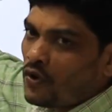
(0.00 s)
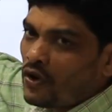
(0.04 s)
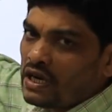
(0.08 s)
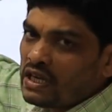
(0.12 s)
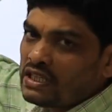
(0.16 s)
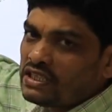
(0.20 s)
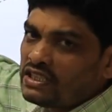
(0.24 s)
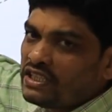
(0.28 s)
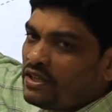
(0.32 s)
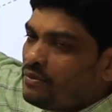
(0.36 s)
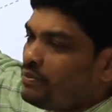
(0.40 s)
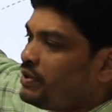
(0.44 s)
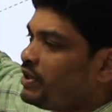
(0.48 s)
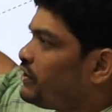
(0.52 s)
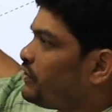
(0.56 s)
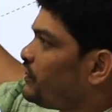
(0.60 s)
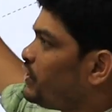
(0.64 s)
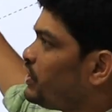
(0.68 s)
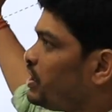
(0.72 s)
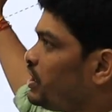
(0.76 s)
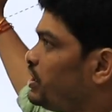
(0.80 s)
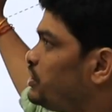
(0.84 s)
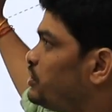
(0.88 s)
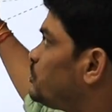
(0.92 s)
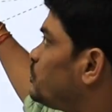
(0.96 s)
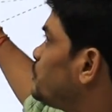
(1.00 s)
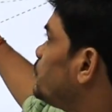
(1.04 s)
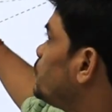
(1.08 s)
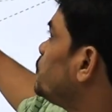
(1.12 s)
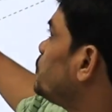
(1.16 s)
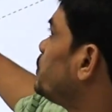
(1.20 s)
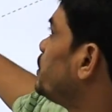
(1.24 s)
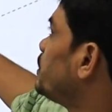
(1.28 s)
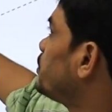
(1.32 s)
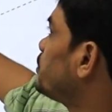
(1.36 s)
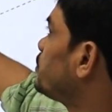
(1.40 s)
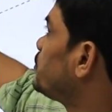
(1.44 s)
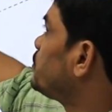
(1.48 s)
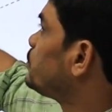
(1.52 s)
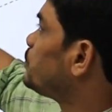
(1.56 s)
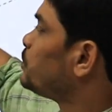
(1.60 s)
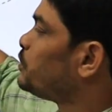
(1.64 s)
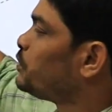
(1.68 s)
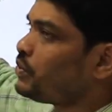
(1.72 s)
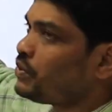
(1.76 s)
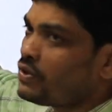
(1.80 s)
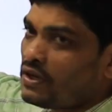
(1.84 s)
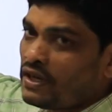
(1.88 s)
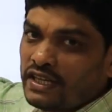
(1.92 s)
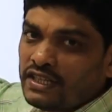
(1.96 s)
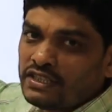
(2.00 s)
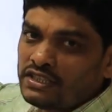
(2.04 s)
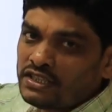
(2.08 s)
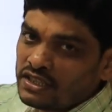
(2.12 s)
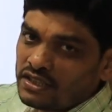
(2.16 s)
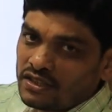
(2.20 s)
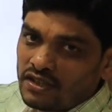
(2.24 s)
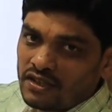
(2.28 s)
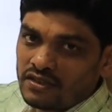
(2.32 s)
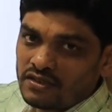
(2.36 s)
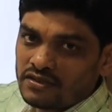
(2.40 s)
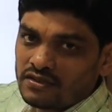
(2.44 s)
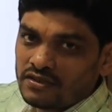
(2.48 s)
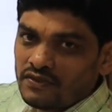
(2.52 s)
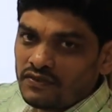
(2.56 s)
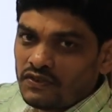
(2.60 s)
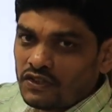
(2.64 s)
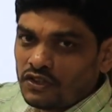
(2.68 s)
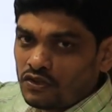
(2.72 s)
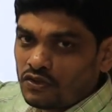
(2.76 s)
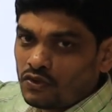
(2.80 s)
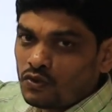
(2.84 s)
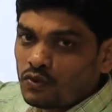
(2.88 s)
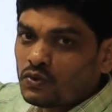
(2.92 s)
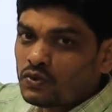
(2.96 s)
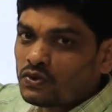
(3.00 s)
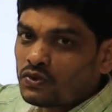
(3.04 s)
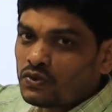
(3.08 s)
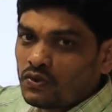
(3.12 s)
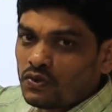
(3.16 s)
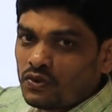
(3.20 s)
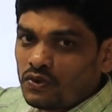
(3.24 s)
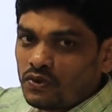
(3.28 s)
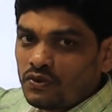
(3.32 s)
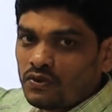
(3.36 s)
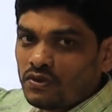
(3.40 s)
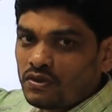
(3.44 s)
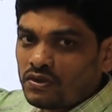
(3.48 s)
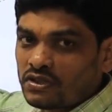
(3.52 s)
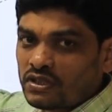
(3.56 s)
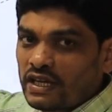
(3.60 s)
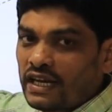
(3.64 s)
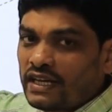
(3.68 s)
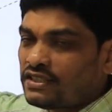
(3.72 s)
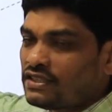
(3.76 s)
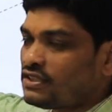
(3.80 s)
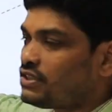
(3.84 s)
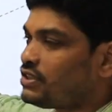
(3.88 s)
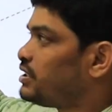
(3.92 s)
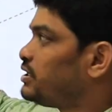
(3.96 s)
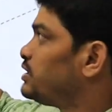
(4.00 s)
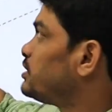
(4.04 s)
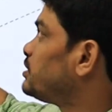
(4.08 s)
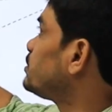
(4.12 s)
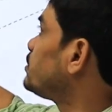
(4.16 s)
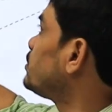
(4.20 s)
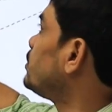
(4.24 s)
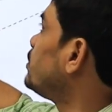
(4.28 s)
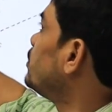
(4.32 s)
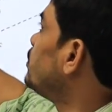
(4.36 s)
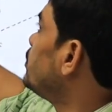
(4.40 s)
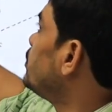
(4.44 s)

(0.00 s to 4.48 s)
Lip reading: points in between these two things, two ranging rods with two assistants.